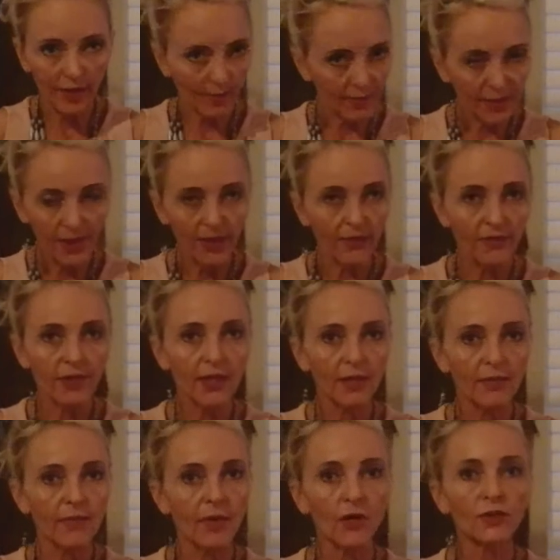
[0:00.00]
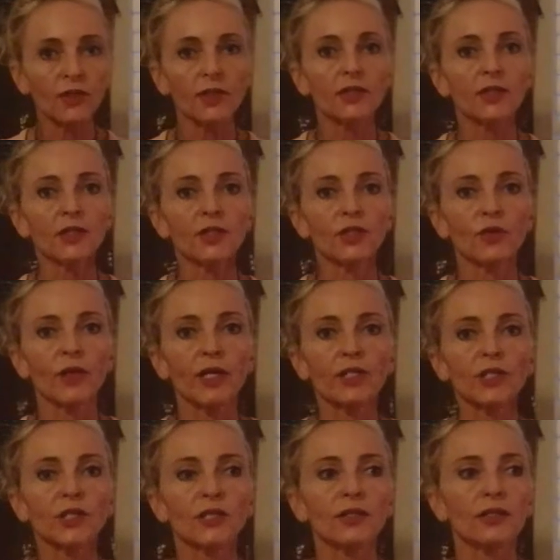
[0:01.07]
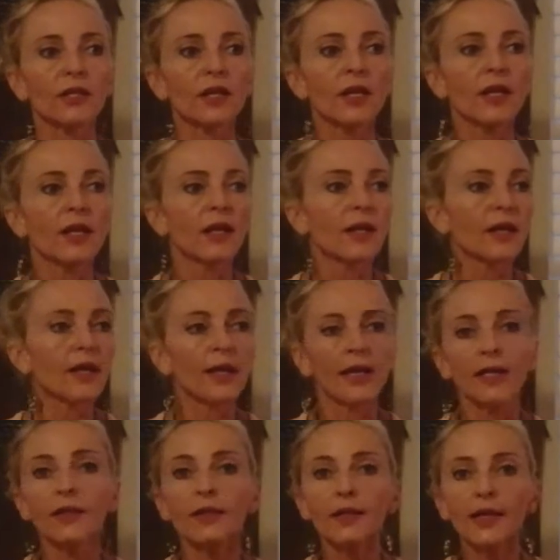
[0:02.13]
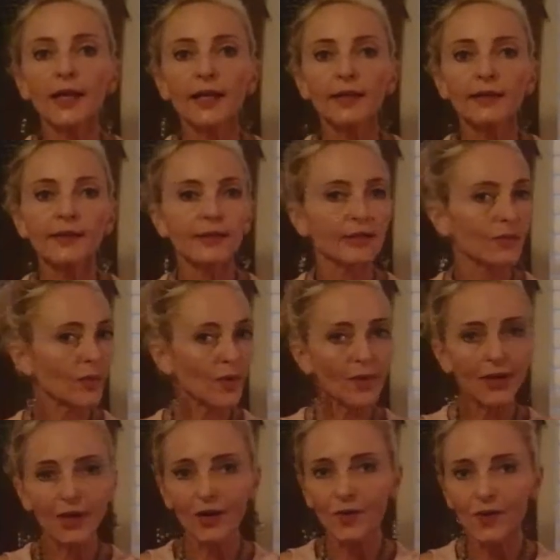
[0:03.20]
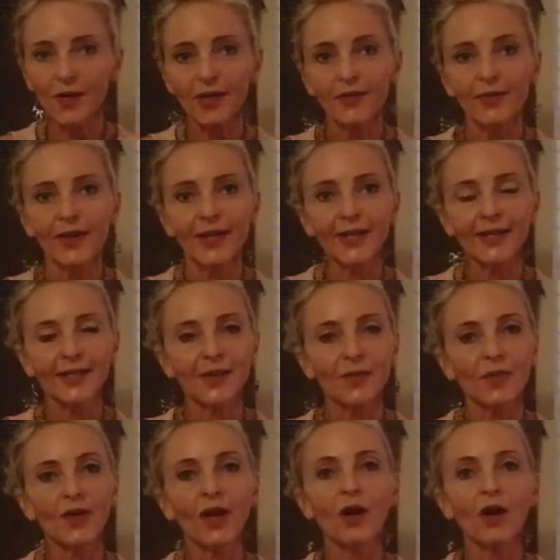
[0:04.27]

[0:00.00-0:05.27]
themselves in most situations. And in the end, that's what we all want, right? We